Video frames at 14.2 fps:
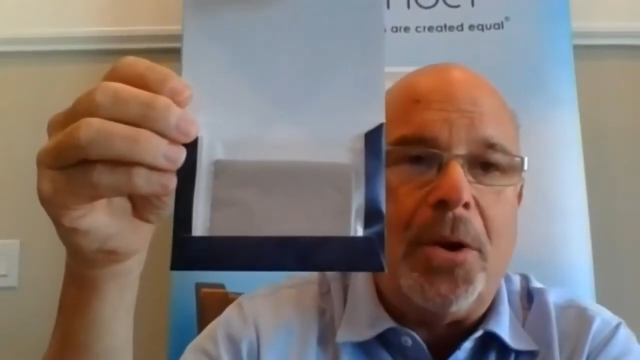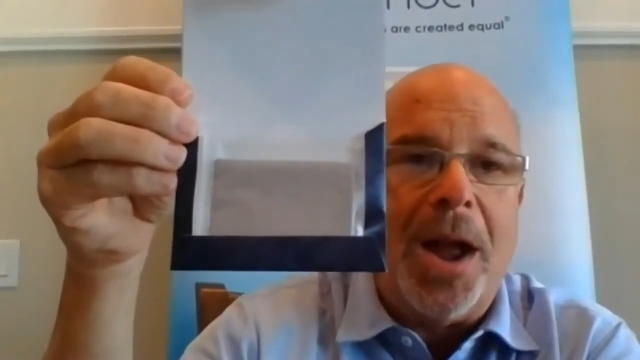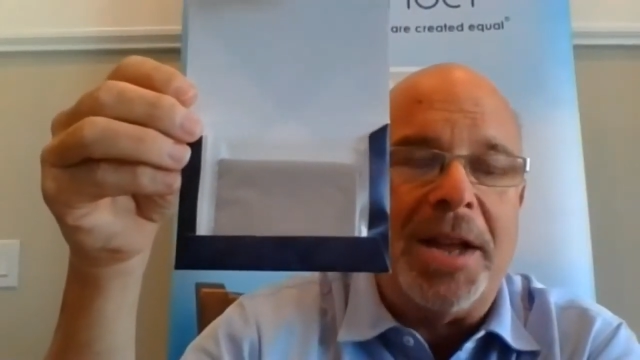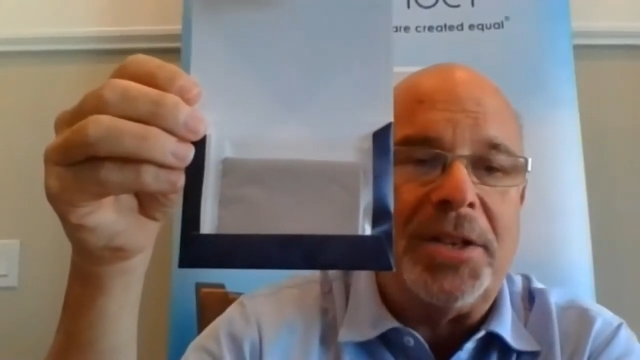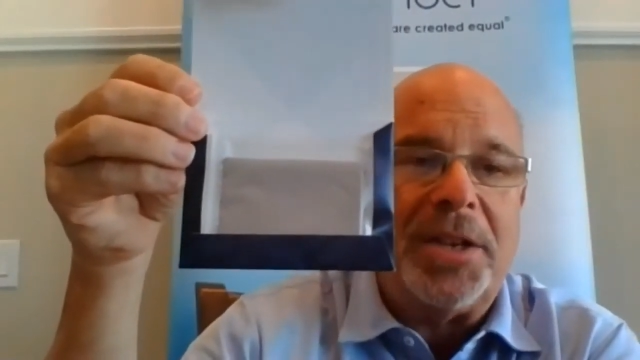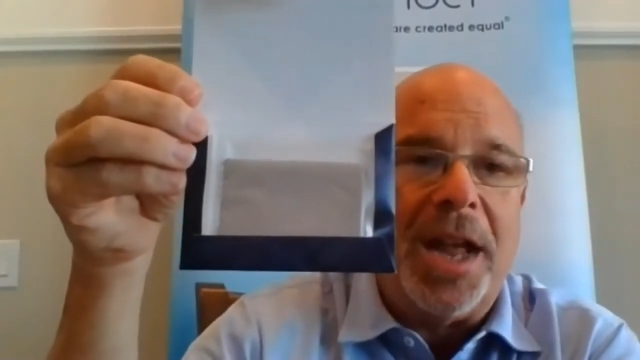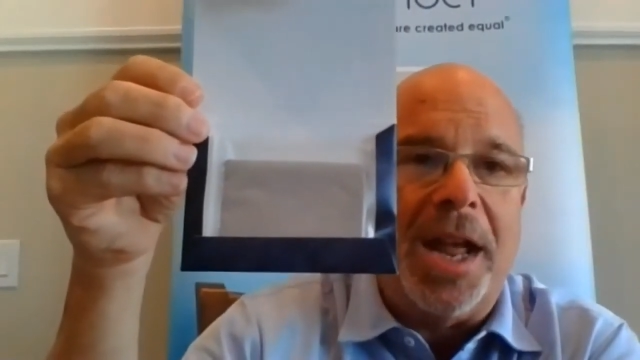
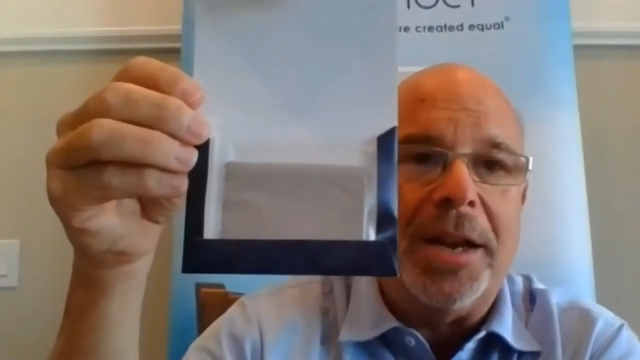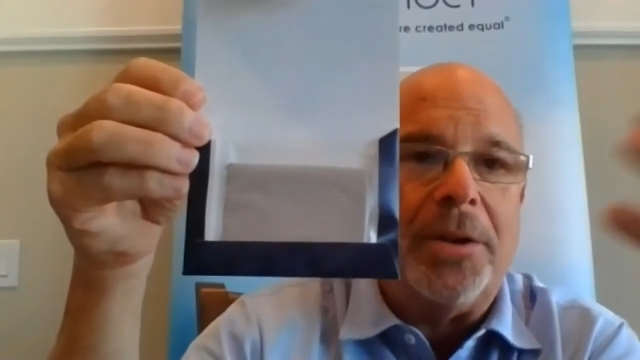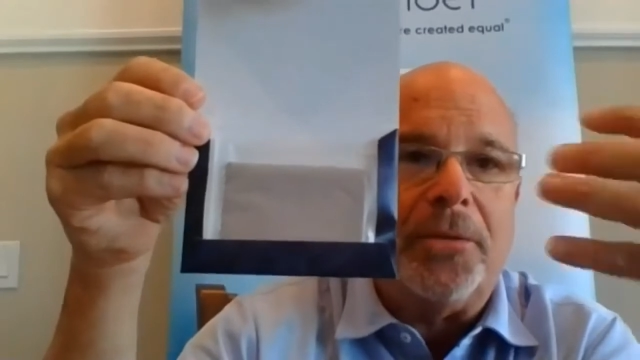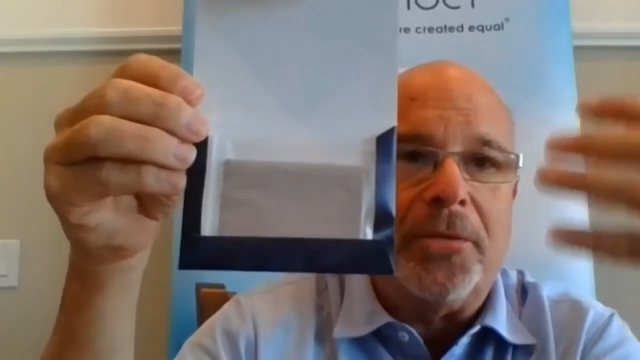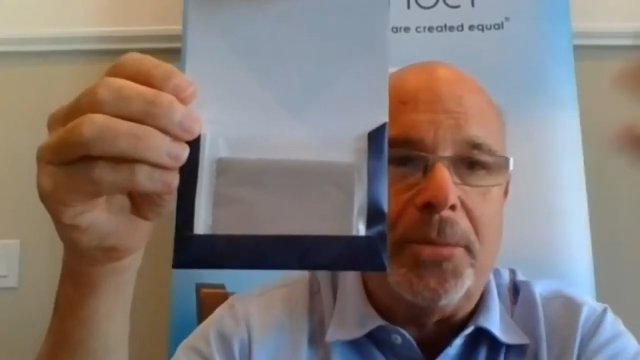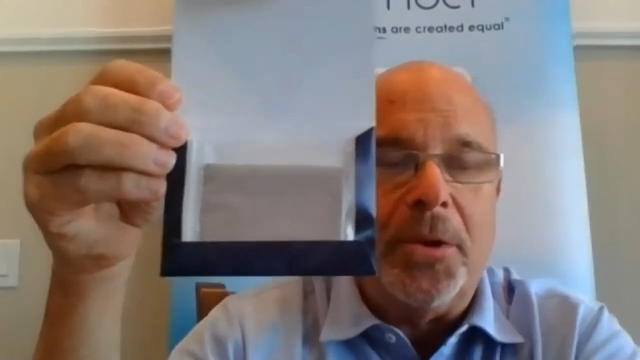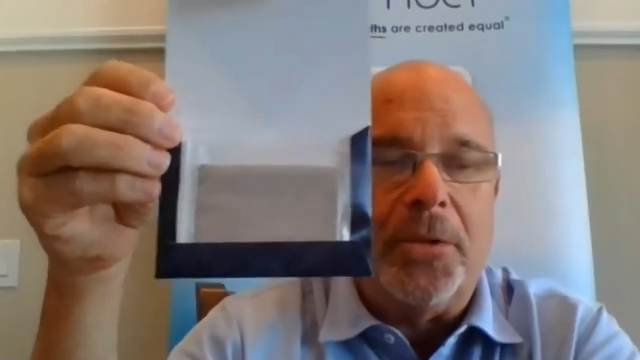eyesight or
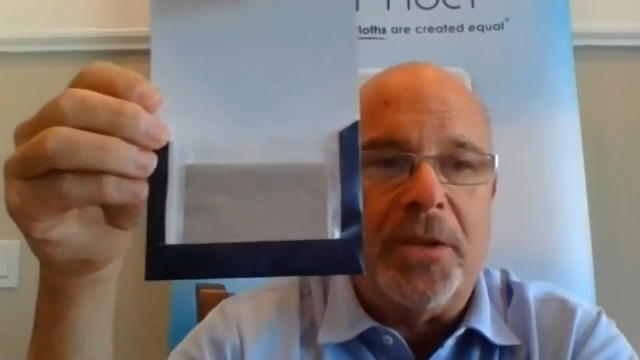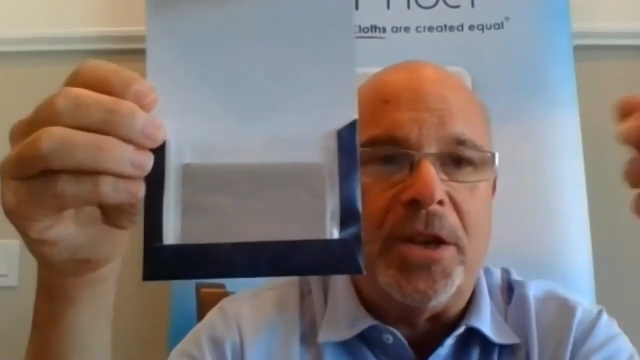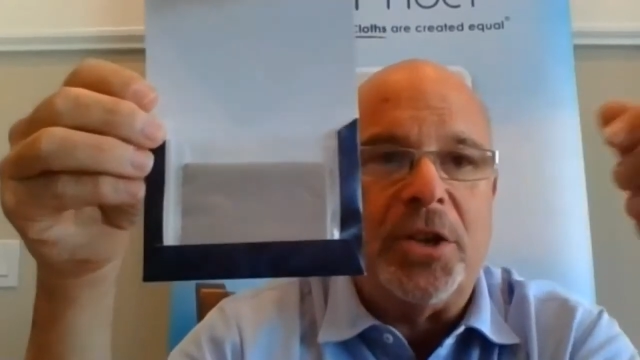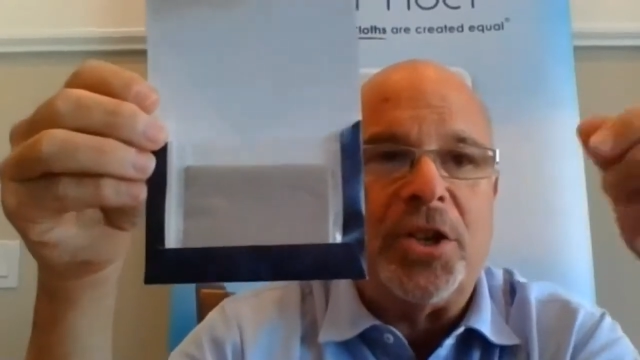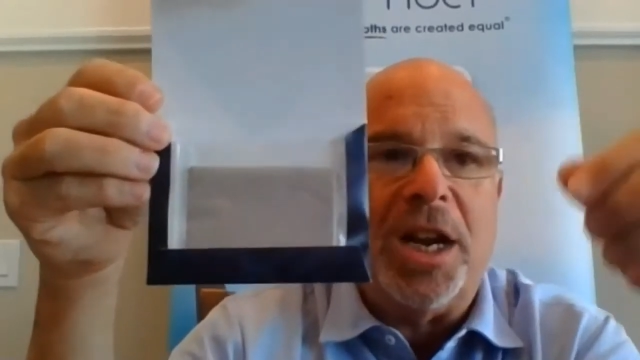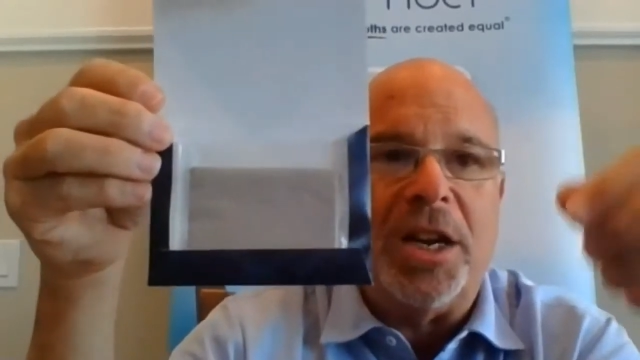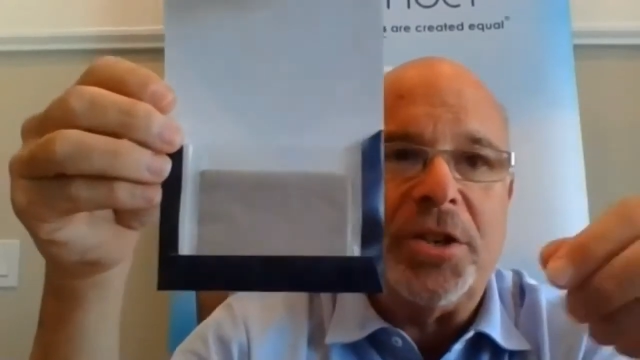from your
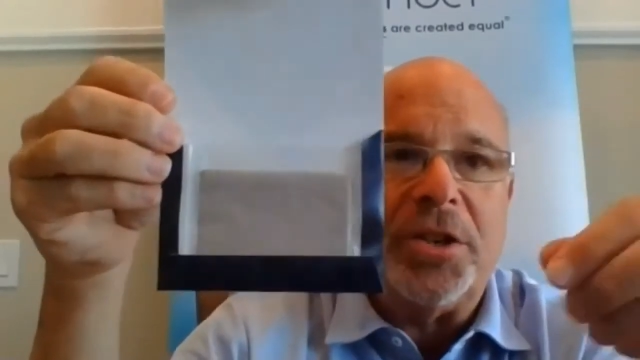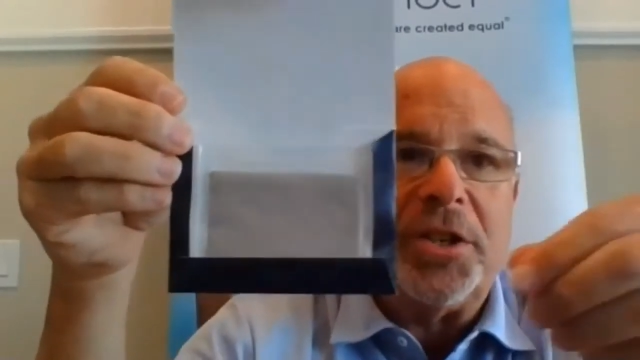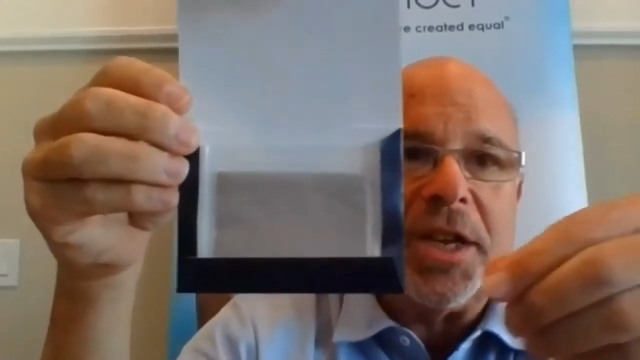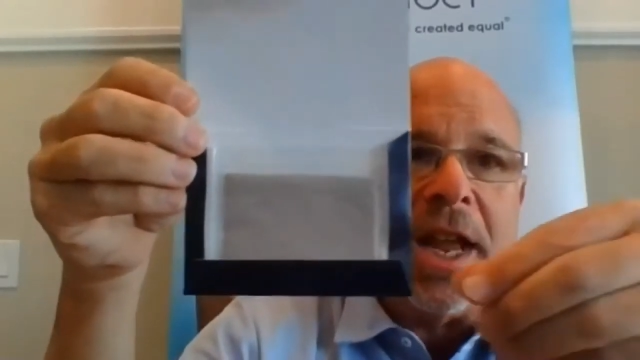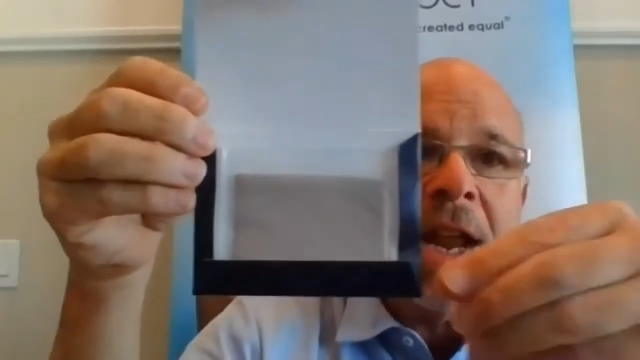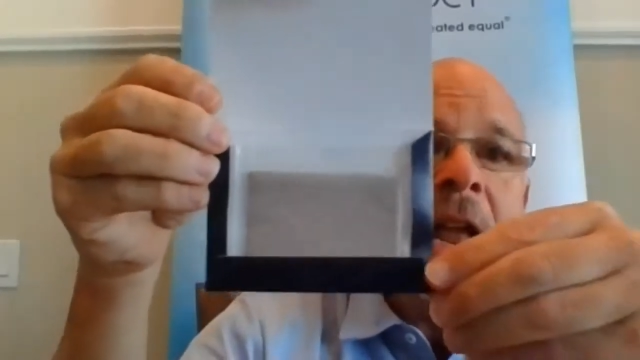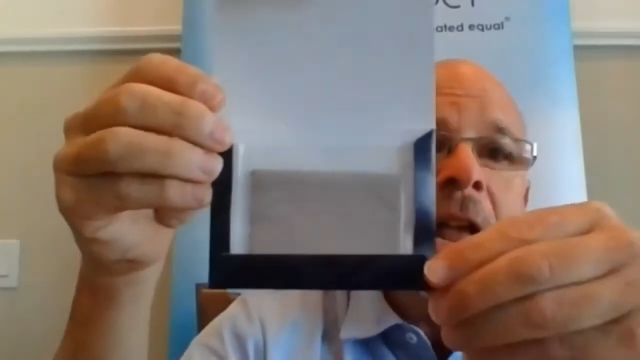vision, I should
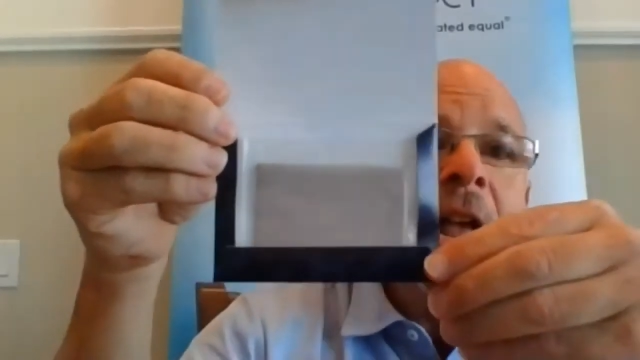say,